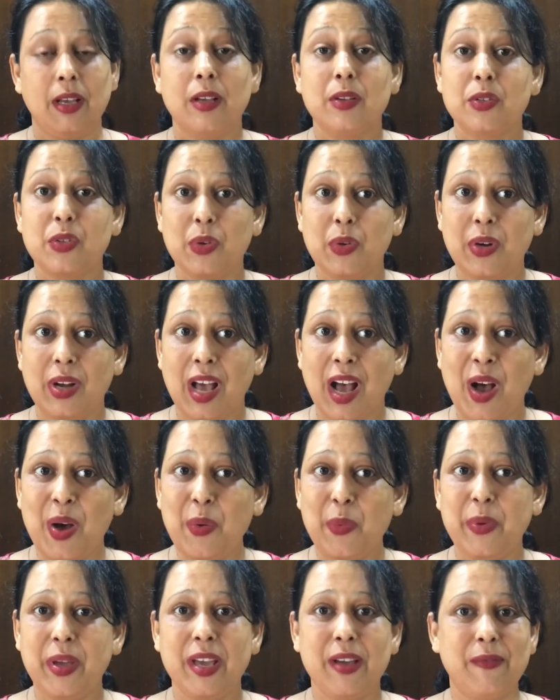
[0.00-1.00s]
So now
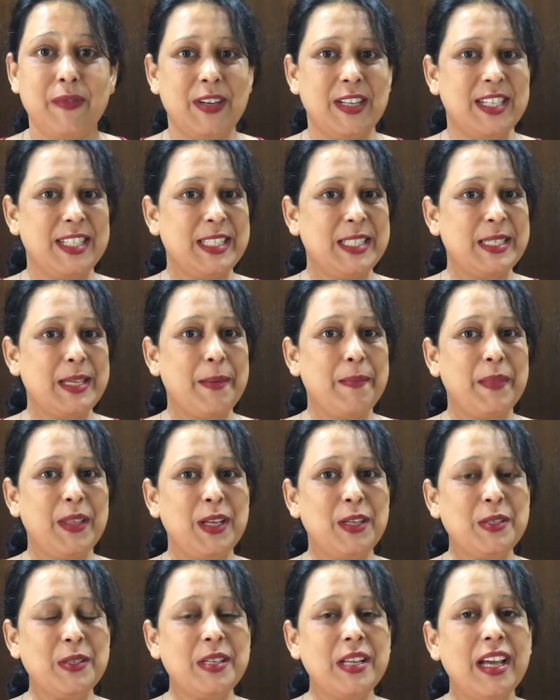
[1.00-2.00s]
we have learned
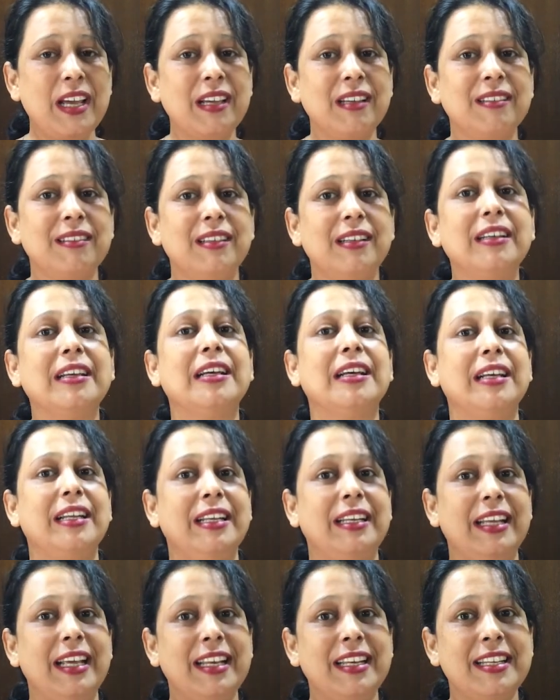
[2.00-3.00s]
something today,
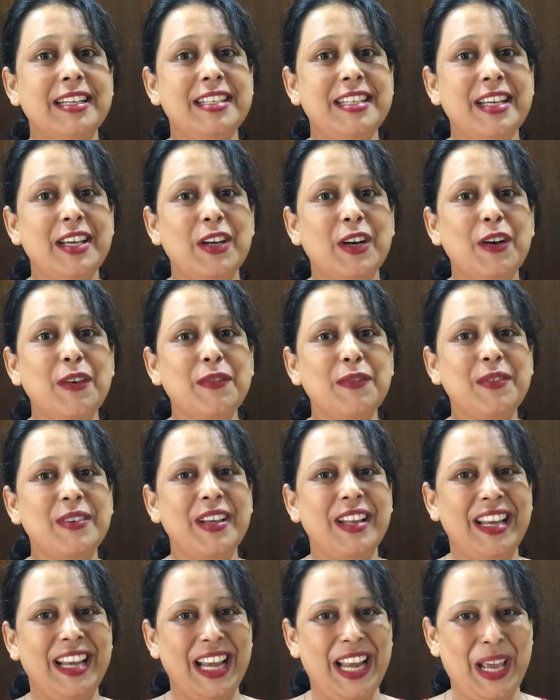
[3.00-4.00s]
dignity of
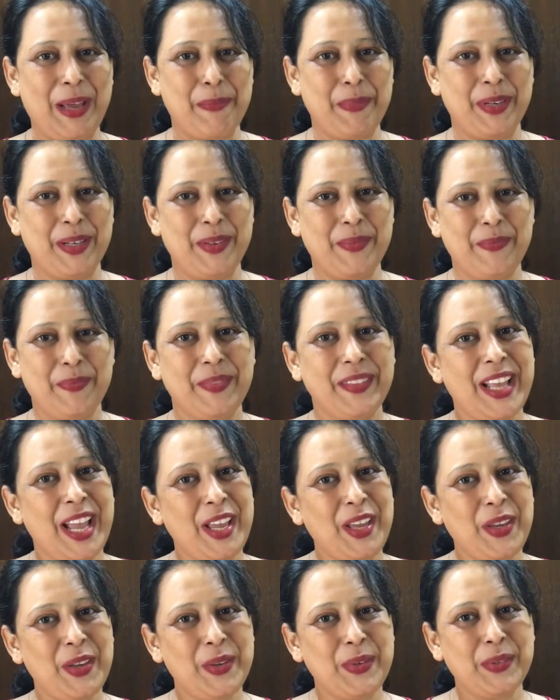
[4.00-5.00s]
labor.
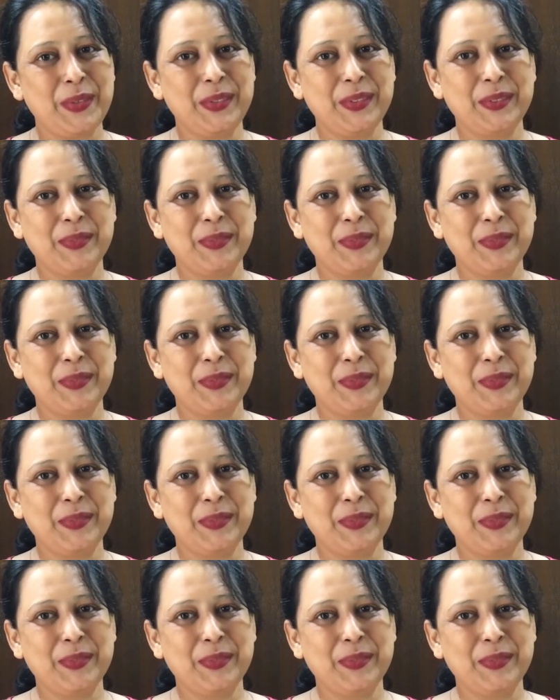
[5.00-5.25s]
Thank you.